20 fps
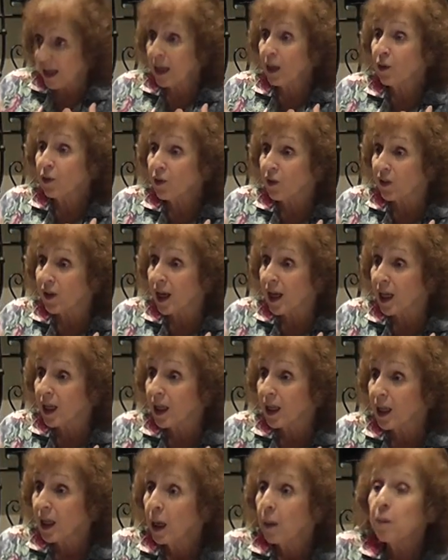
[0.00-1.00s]
their sake,
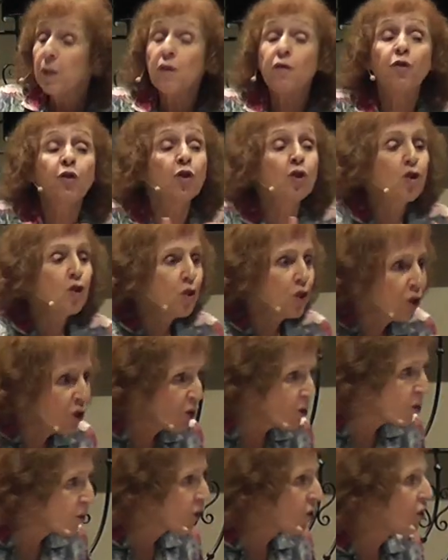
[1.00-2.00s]
but for
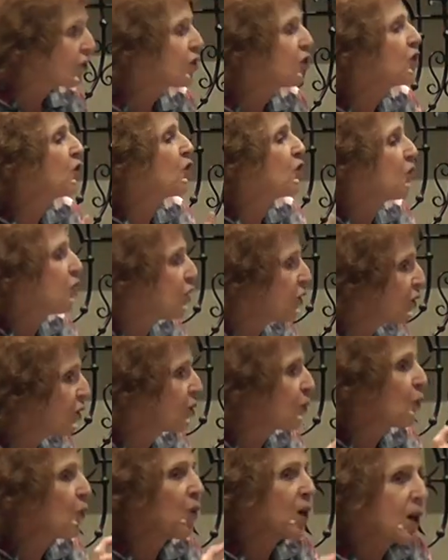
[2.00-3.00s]
you, so you'll
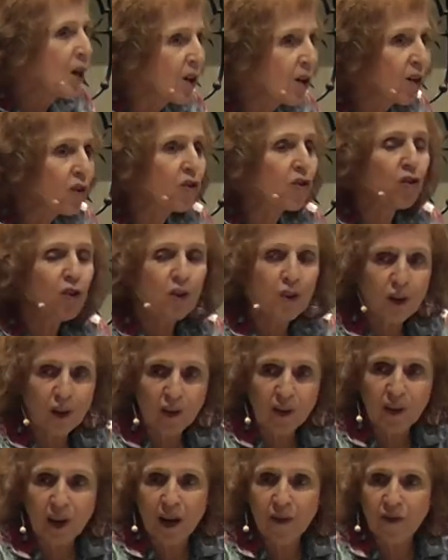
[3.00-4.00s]
learn where to shore
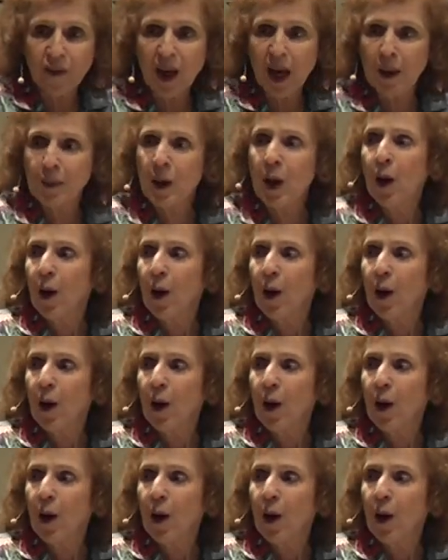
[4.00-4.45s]
yourself up.